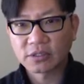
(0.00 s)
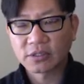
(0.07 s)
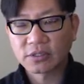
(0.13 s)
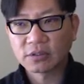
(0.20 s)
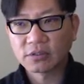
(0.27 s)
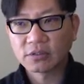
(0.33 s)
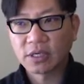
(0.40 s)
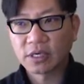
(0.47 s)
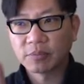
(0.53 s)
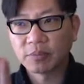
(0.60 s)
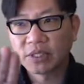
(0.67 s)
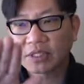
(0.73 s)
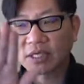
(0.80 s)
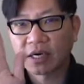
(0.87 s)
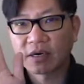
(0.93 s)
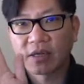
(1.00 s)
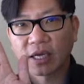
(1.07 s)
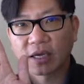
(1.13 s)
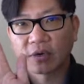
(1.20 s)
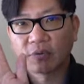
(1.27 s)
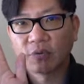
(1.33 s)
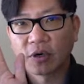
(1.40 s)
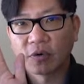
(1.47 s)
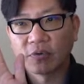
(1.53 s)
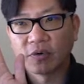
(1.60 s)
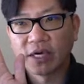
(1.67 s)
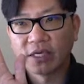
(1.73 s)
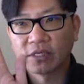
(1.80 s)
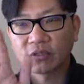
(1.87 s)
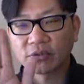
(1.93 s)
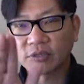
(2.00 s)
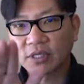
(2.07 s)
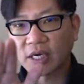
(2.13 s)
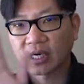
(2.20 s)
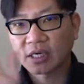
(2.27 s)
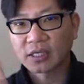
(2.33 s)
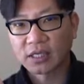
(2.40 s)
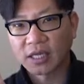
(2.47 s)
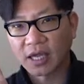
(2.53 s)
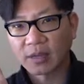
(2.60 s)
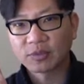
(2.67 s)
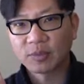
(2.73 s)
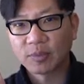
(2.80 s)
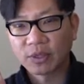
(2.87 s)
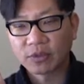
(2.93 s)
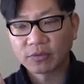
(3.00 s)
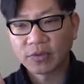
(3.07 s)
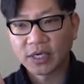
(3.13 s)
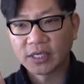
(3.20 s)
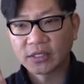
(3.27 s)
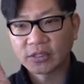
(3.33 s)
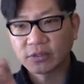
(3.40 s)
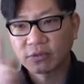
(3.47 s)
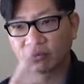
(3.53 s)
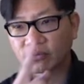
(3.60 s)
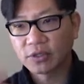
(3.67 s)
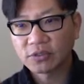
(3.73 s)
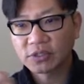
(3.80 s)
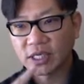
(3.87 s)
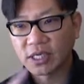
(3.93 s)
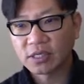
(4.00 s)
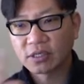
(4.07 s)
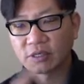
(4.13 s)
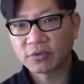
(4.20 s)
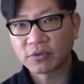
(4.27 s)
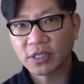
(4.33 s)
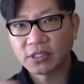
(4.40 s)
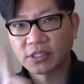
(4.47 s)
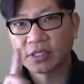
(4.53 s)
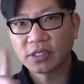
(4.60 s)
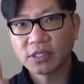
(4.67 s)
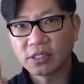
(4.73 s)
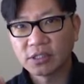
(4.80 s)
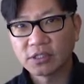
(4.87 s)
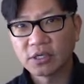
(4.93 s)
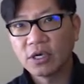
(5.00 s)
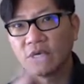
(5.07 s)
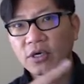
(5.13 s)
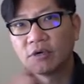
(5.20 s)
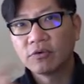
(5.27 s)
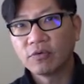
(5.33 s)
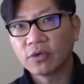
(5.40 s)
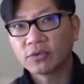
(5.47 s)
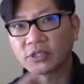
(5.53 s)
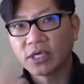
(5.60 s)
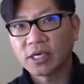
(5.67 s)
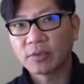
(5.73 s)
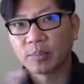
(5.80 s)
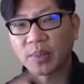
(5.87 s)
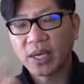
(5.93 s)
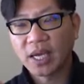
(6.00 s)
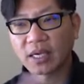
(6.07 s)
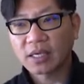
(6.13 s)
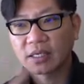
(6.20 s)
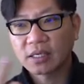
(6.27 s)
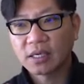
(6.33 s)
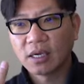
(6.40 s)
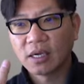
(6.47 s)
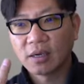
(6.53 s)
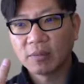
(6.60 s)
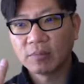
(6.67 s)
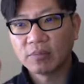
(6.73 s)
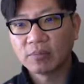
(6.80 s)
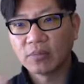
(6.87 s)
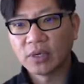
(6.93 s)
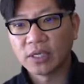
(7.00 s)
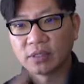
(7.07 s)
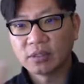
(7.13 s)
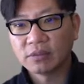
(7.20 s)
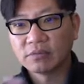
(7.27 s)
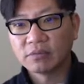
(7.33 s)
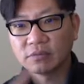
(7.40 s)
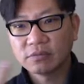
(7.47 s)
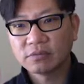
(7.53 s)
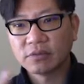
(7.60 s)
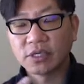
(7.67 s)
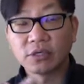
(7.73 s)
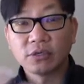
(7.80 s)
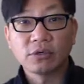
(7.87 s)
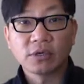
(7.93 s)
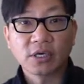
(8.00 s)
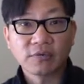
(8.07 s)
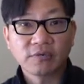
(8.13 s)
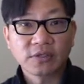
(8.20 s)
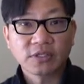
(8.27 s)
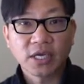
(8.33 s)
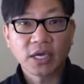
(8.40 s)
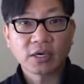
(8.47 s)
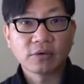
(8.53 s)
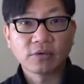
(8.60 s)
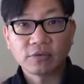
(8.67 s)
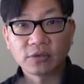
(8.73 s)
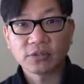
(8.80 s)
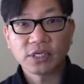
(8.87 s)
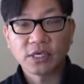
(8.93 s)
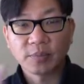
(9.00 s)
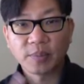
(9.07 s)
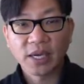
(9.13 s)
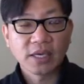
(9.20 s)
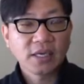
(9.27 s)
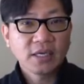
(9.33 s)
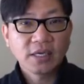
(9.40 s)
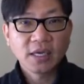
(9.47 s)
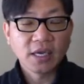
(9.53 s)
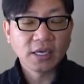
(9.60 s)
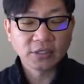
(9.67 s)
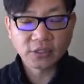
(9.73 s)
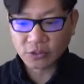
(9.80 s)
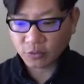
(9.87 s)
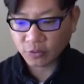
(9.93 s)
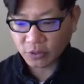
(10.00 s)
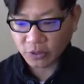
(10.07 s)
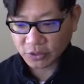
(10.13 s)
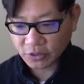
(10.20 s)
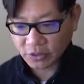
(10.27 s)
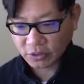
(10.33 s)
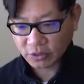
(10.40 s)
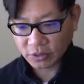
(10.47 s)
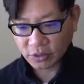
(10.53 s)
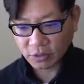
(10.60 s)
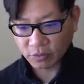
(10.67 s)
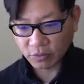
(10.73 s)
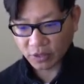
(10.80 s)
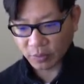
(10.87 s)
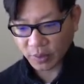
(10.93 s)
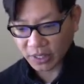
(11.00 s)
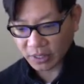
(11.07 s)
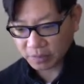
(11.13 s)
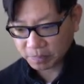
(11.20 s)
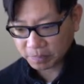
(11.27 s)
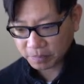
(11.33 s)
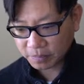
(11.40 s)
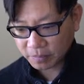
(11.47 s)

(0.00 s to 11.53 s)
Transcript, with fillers: So it's kind of like a one way, so it's not going to collapse both ways. So it'll rotate in the direction it needs, rotate it back when you're doing a different cycle and rotate it back. It just works, so don't worry about it.